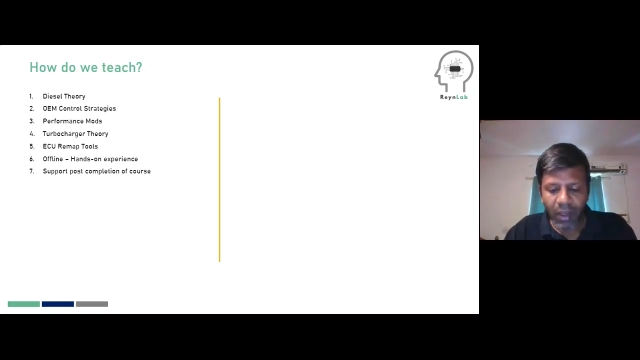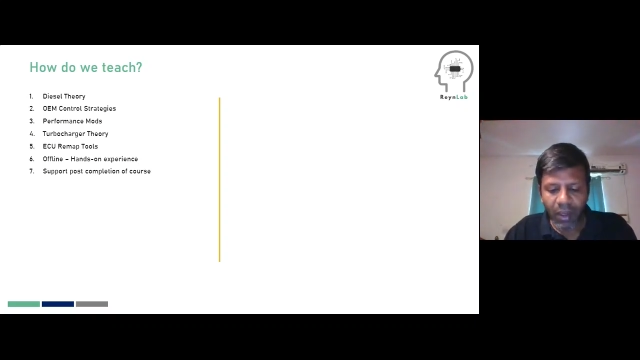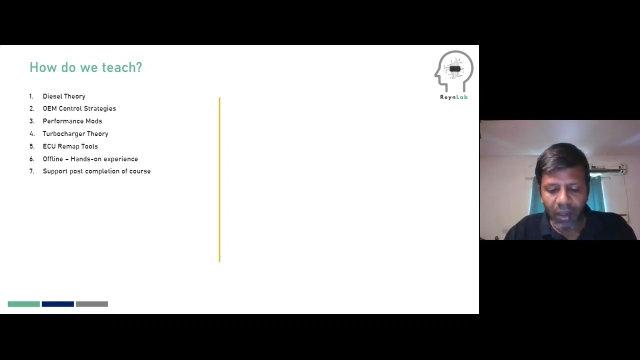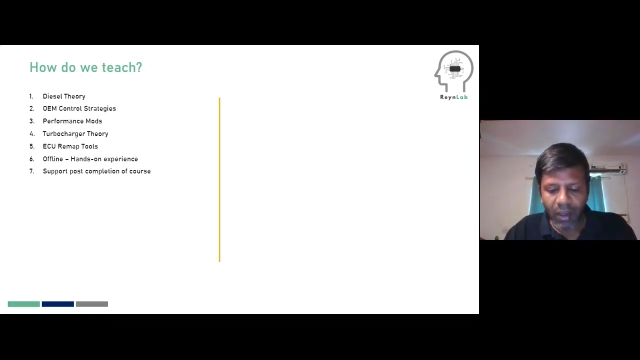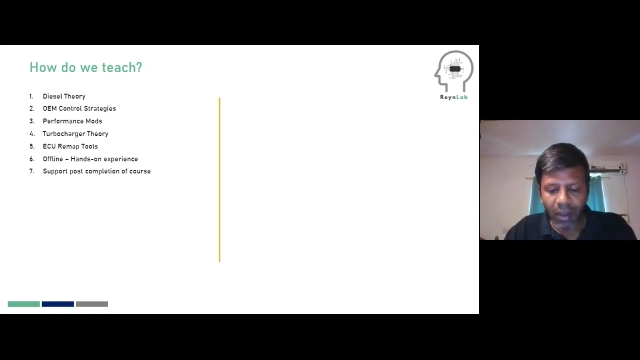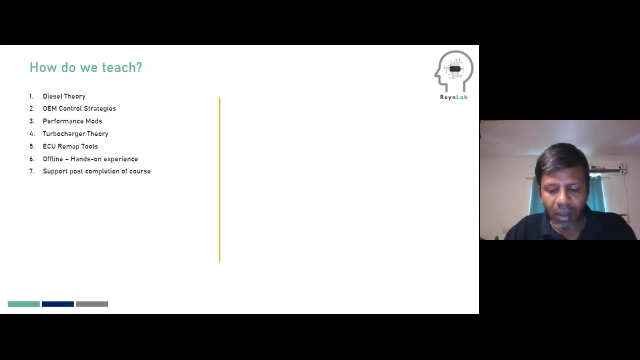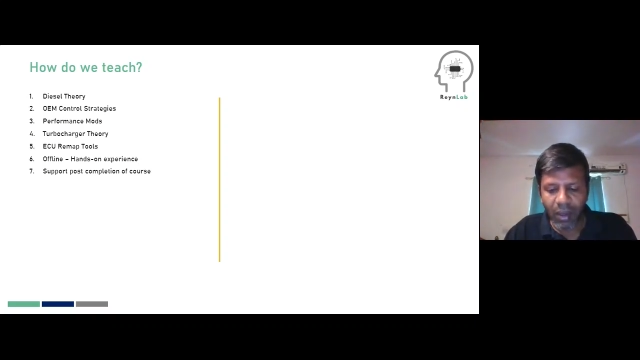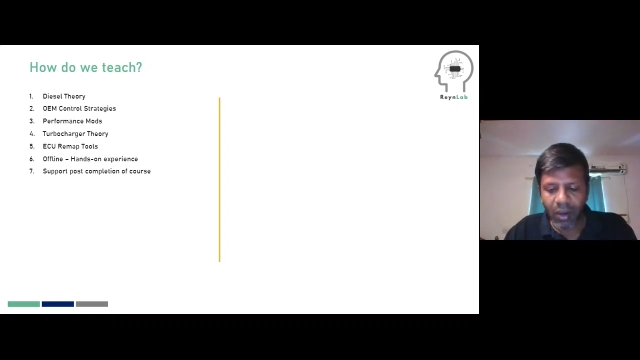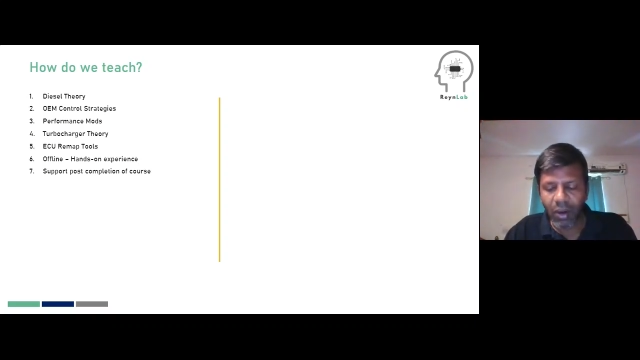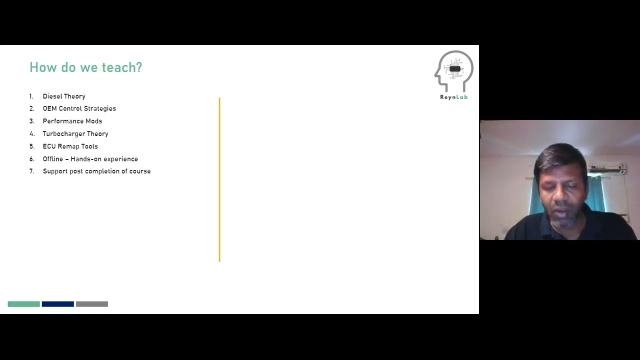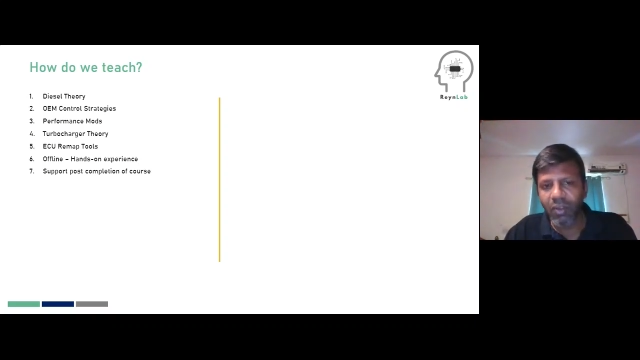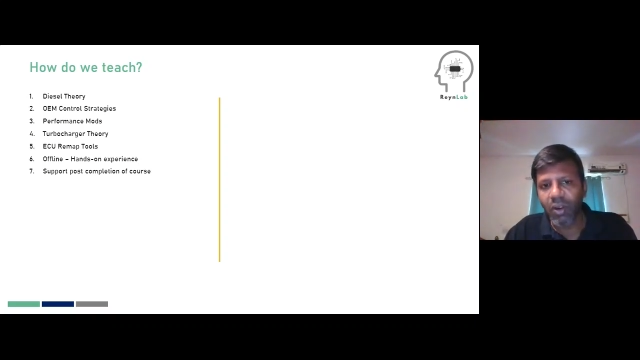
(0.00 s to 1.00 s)
a
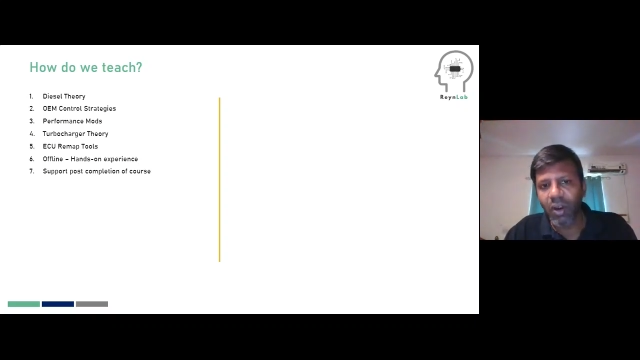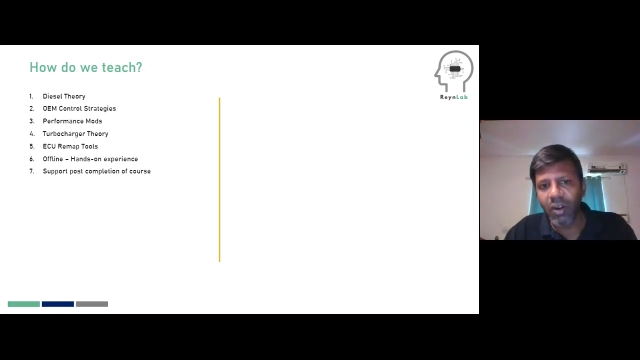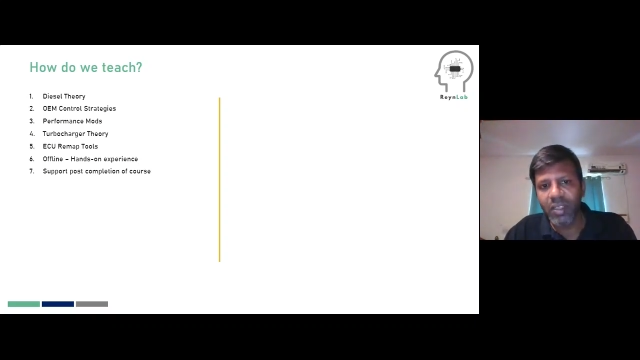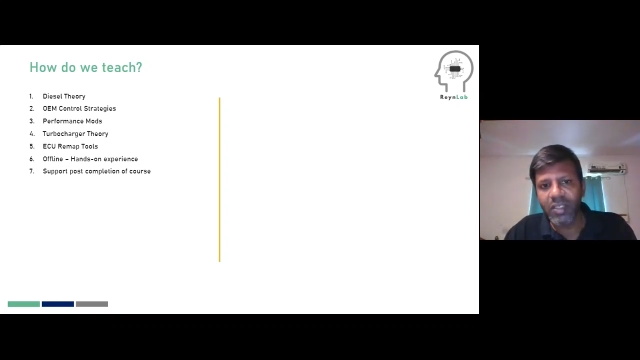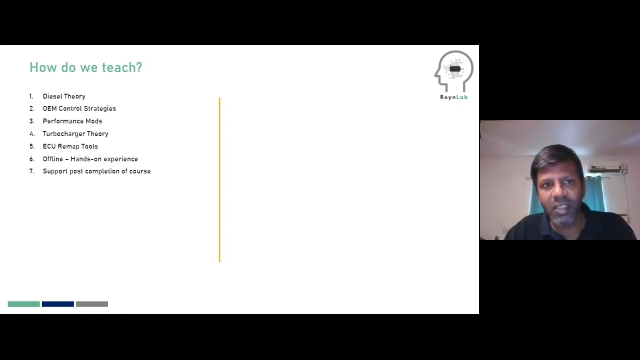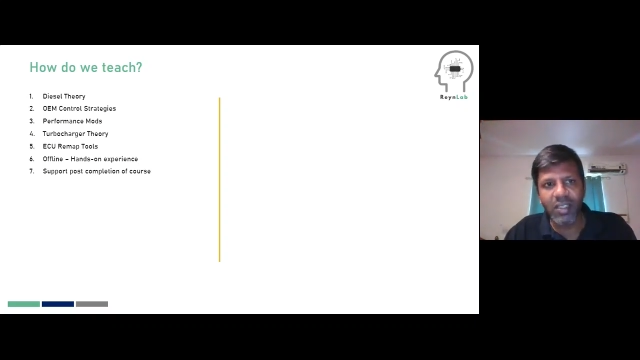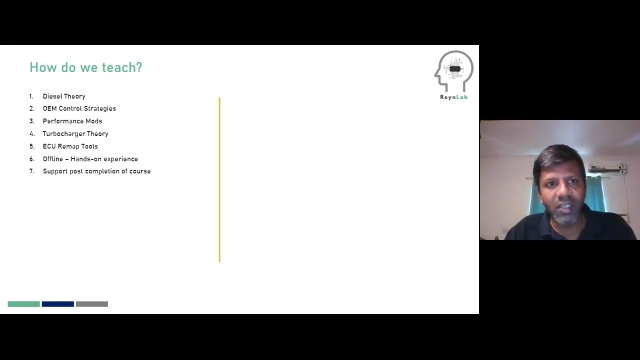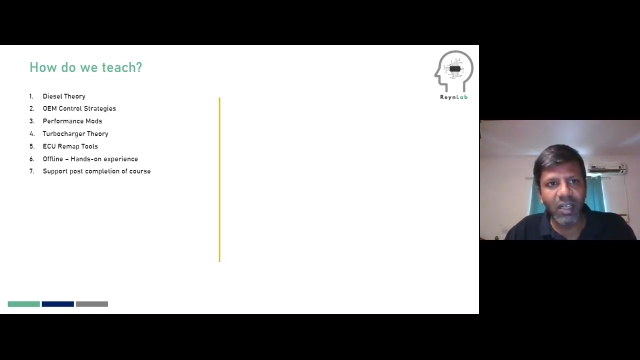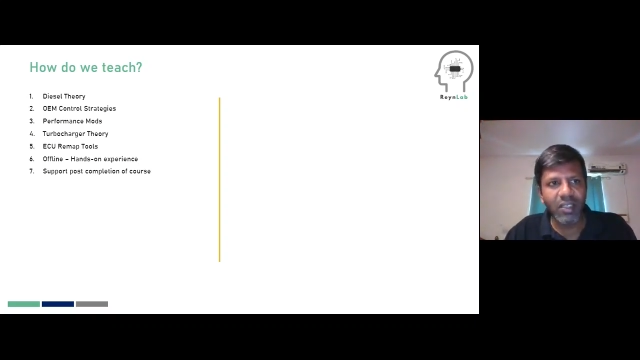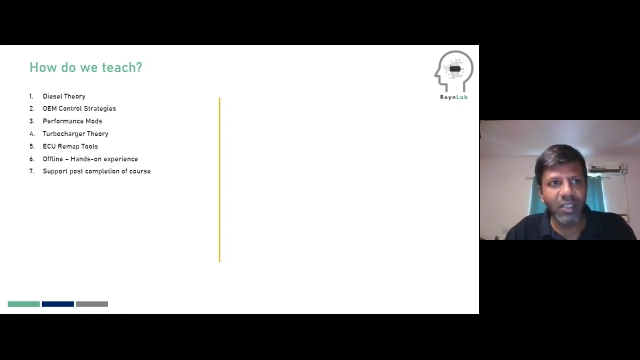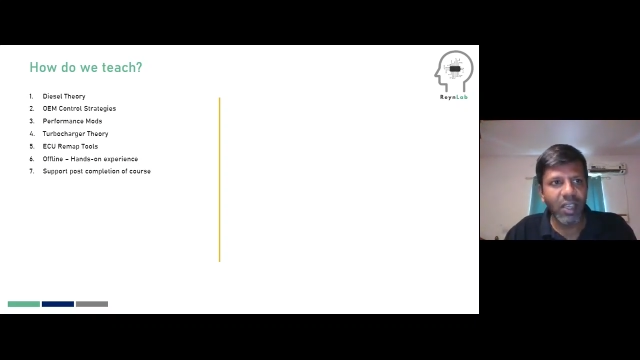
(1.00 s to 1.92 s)
lot of long distance runs.